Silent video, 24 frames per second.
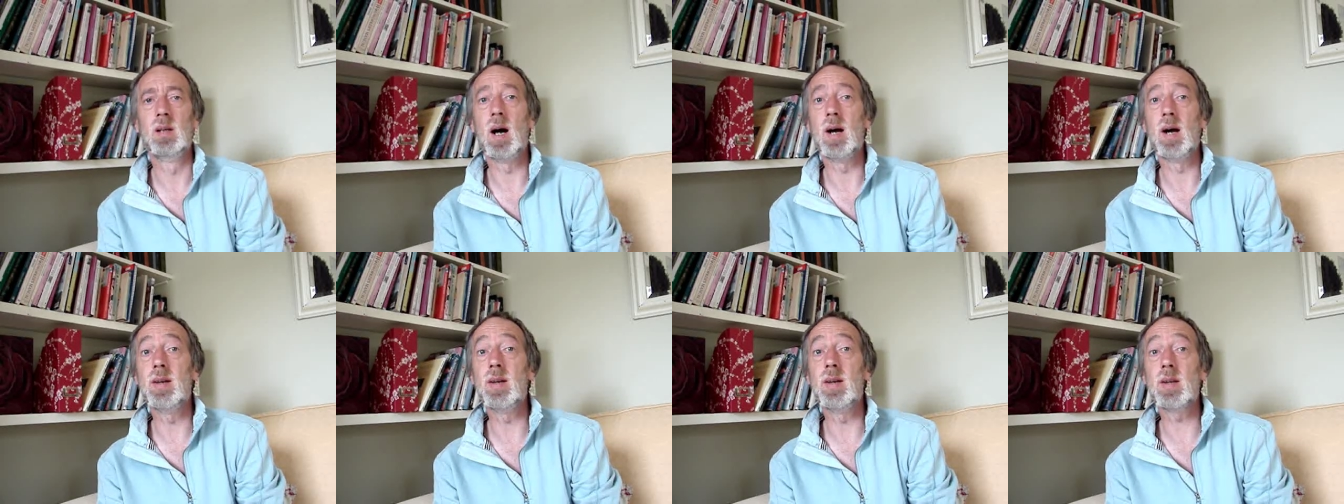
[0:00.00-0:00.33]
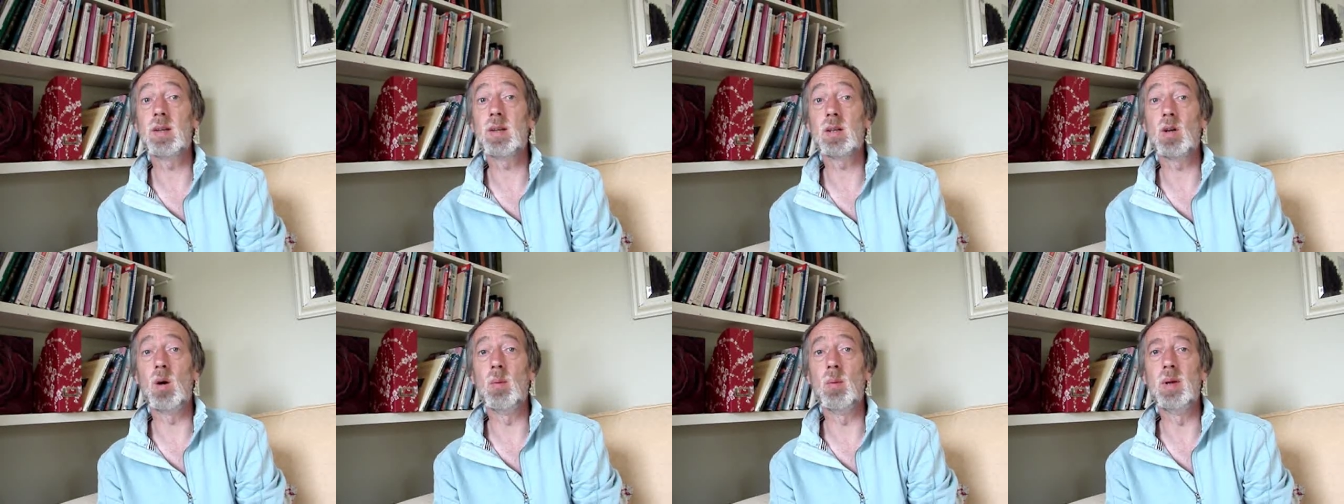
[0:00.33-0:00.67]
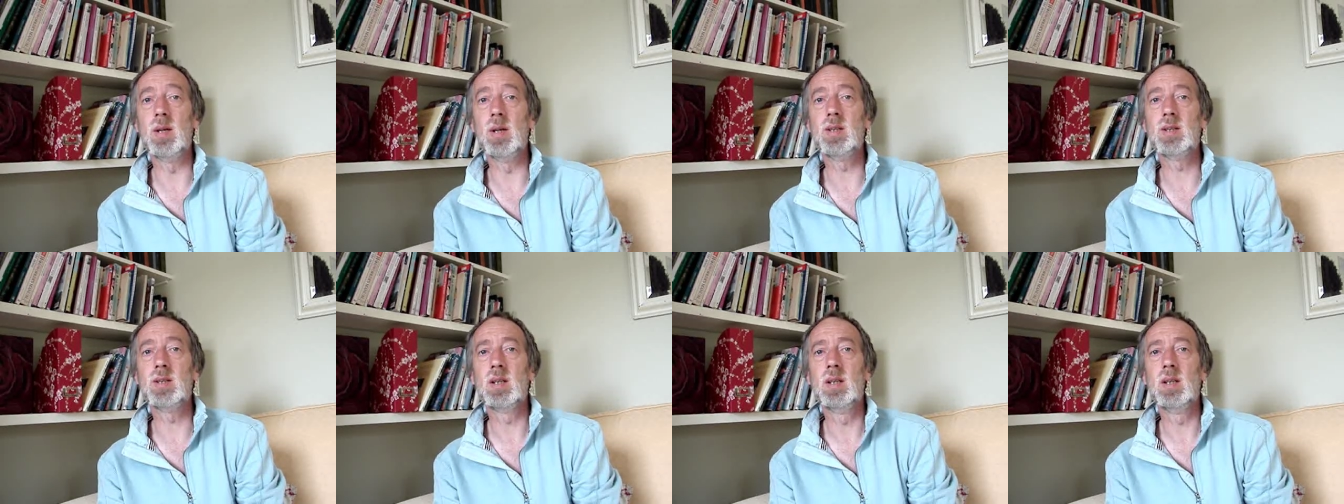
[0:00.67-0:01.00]
Another
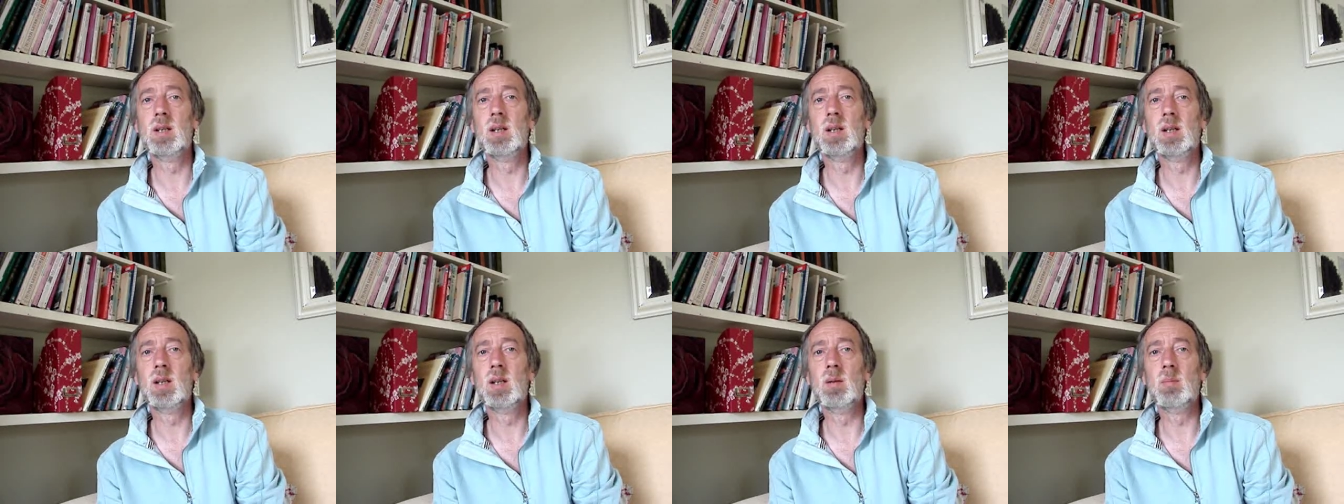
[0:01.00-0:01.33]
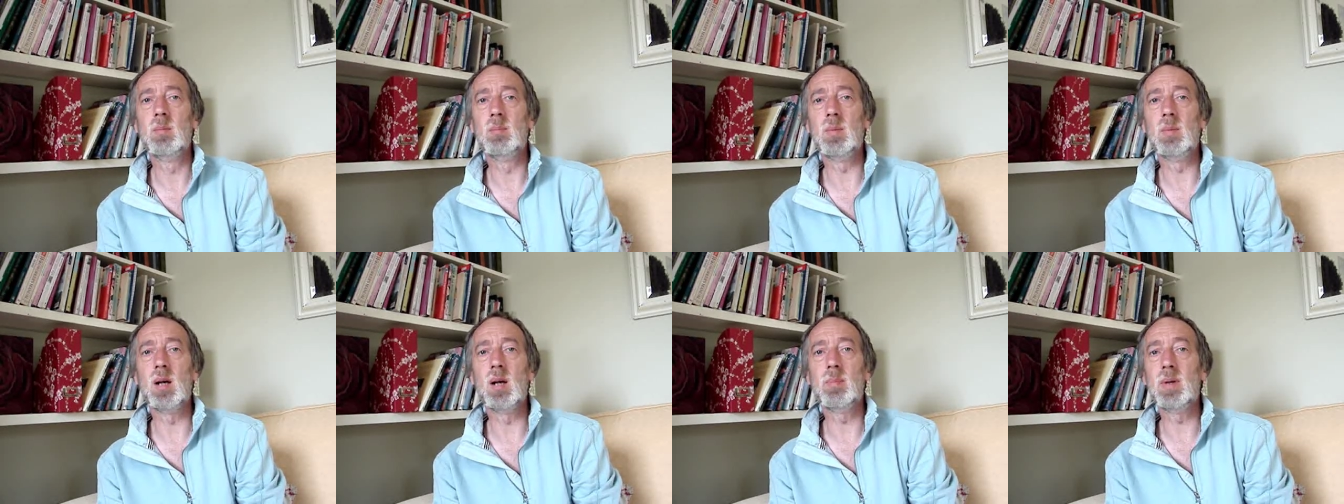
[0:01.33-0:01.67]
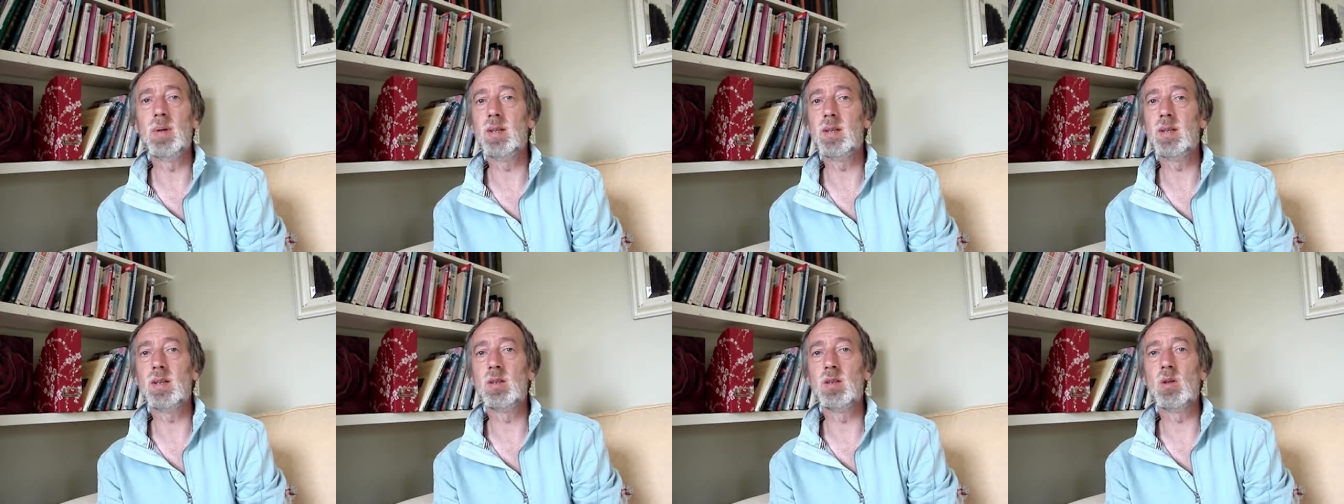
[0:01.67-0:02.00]
comment might
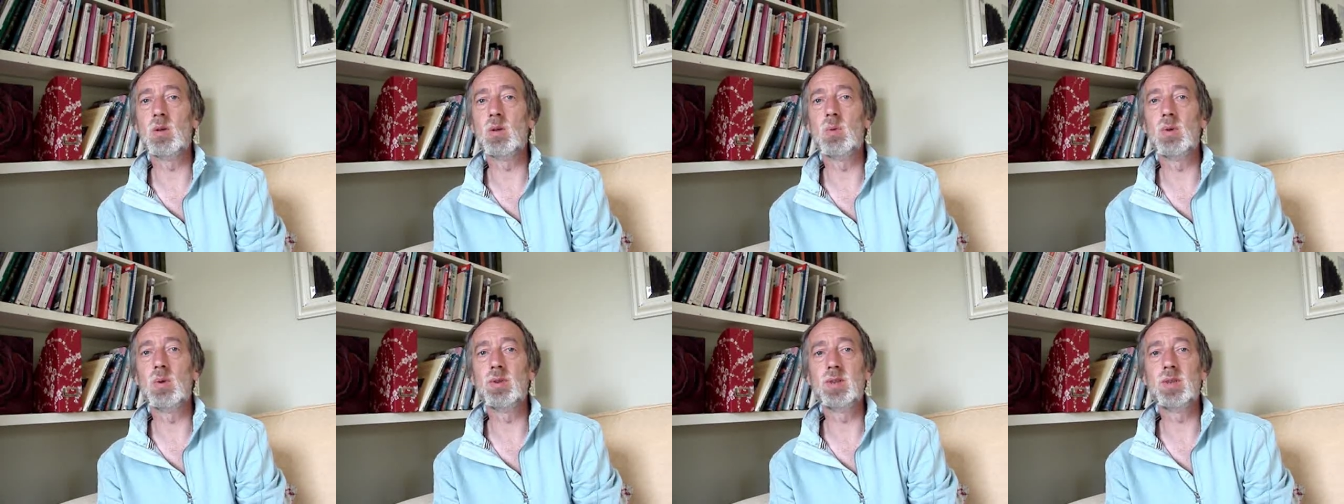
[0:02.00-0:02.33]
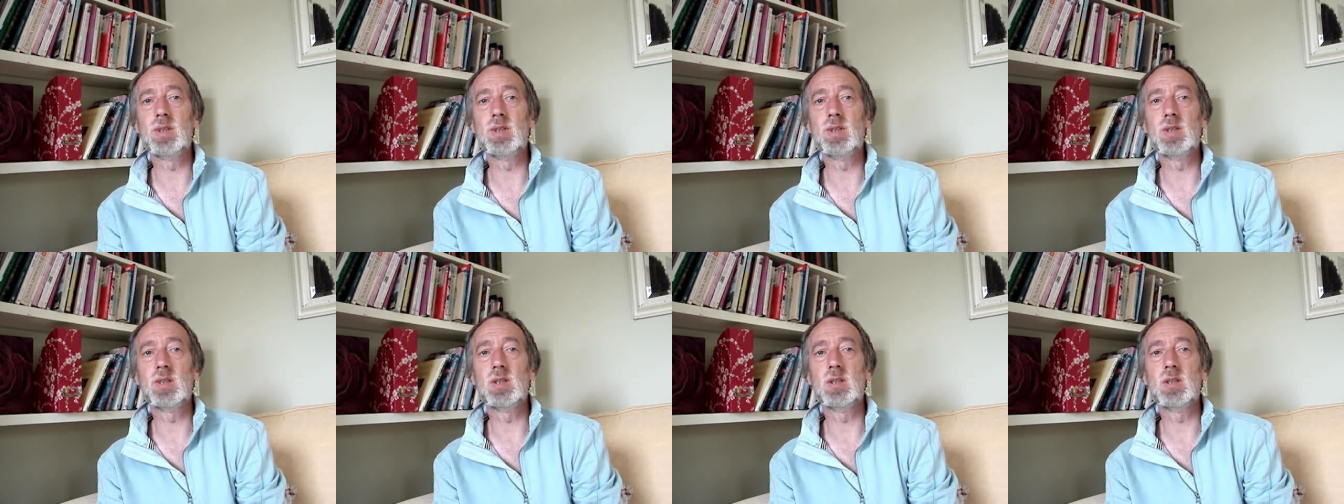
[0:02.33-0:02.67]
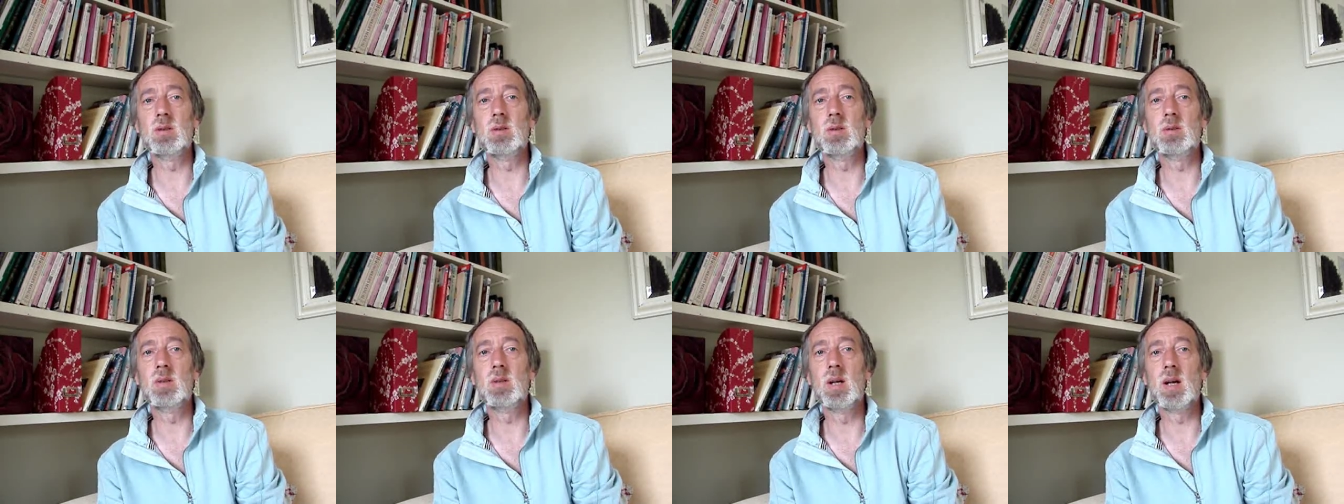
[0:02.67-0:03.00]
be that not wanting to
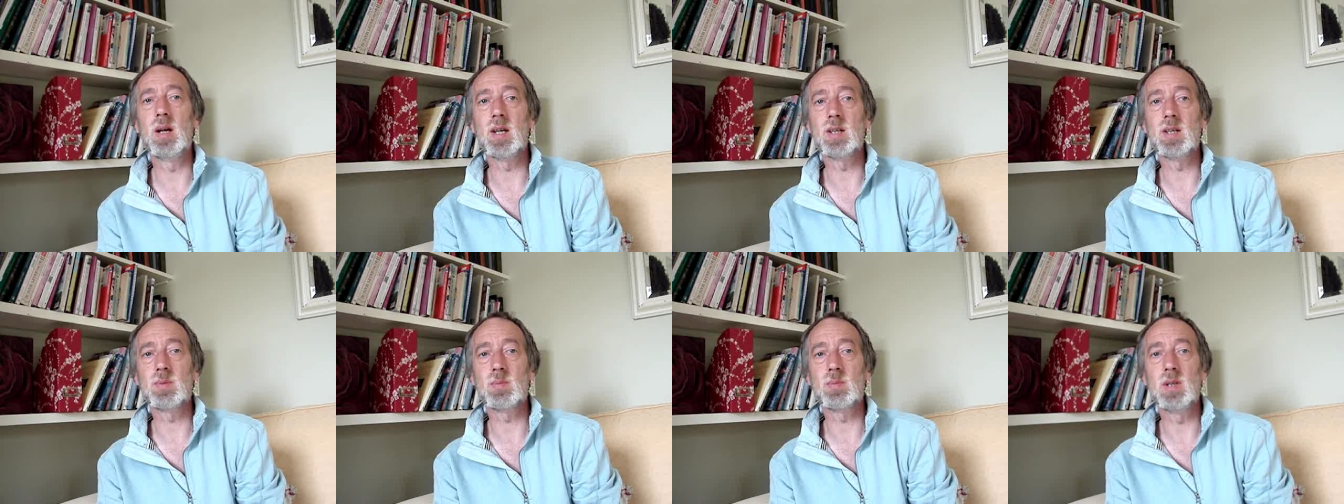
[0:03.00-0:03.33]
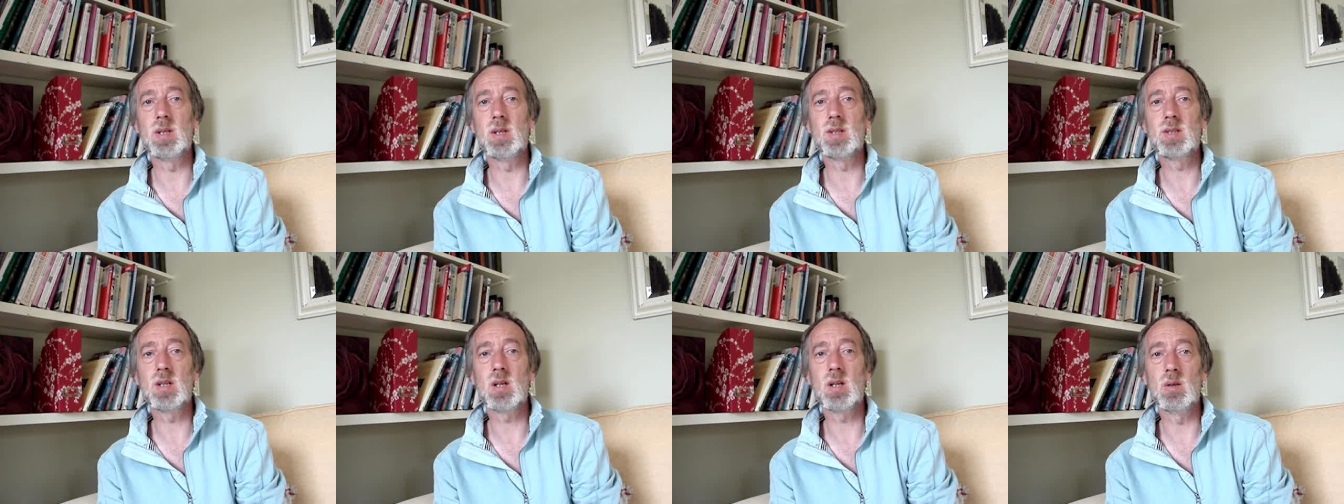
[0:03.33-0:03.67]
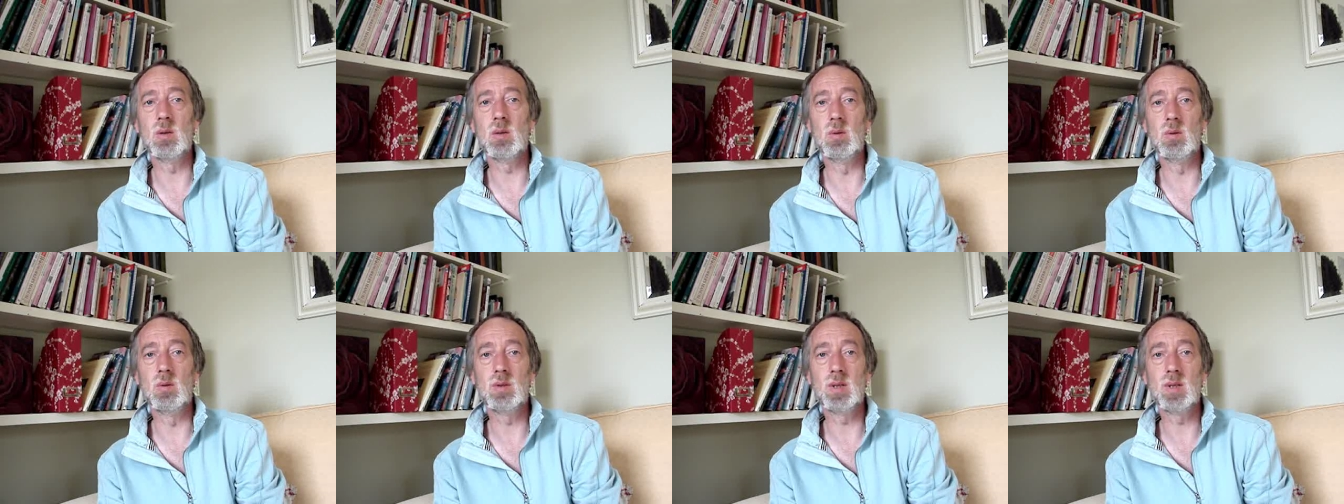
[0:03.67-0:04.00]
do as we are
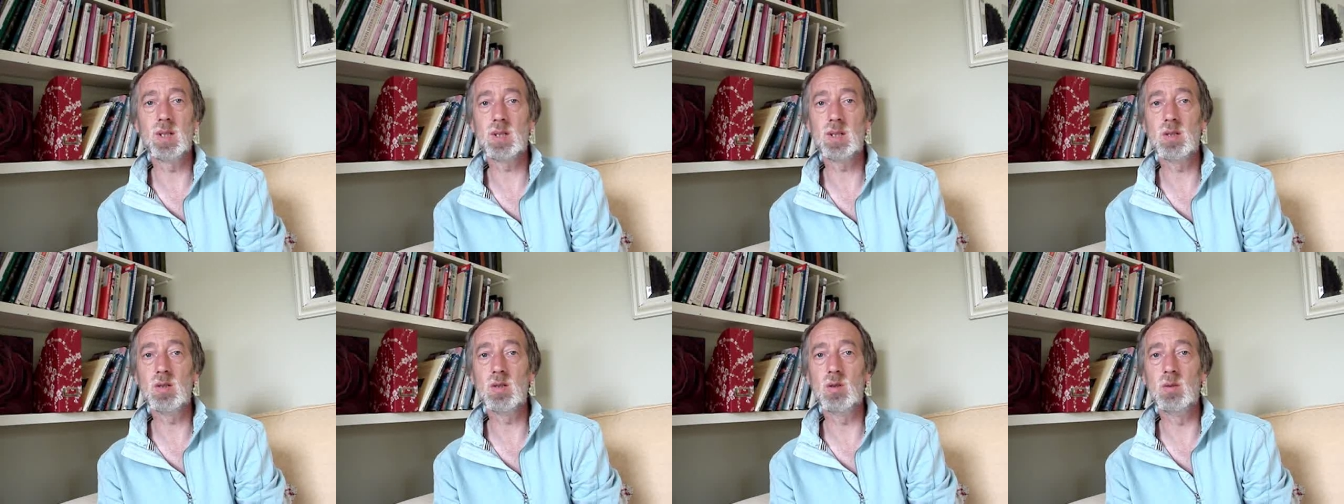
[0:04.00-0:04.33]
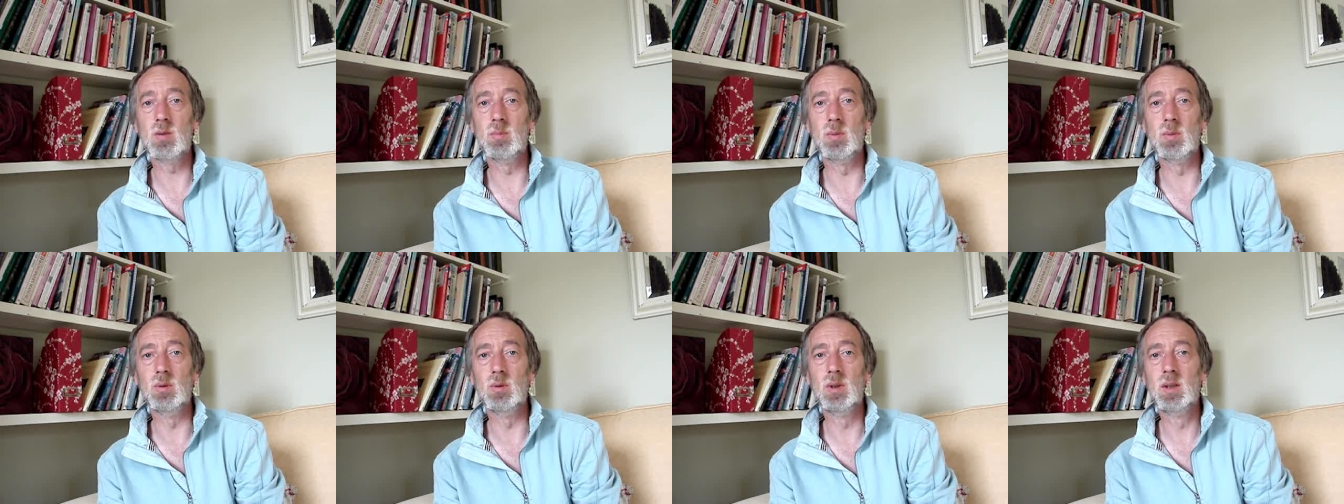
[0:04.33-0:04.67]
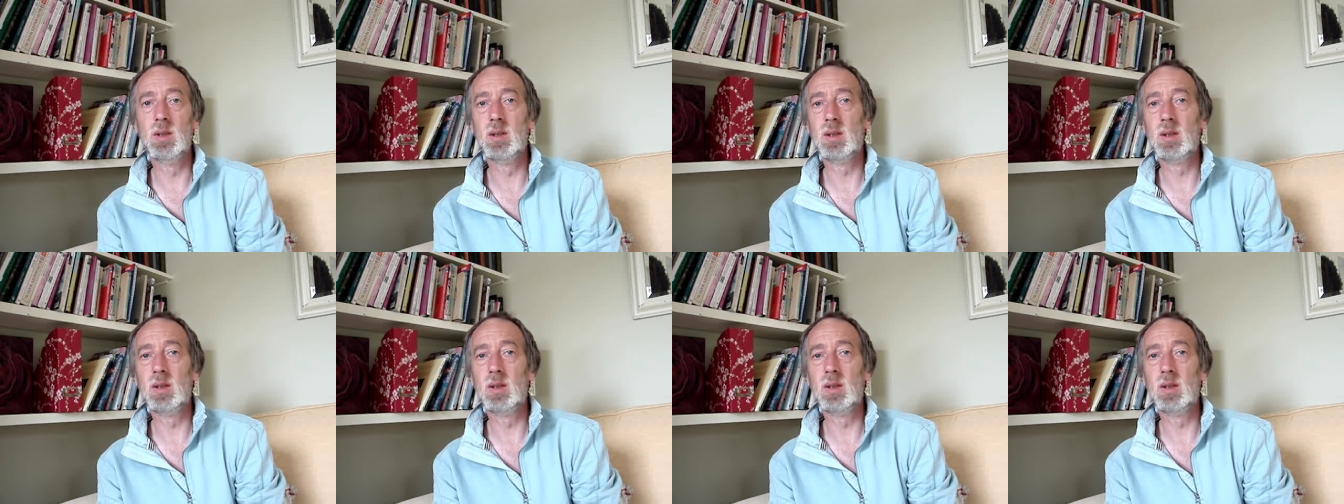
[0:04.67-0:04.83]
told is normal,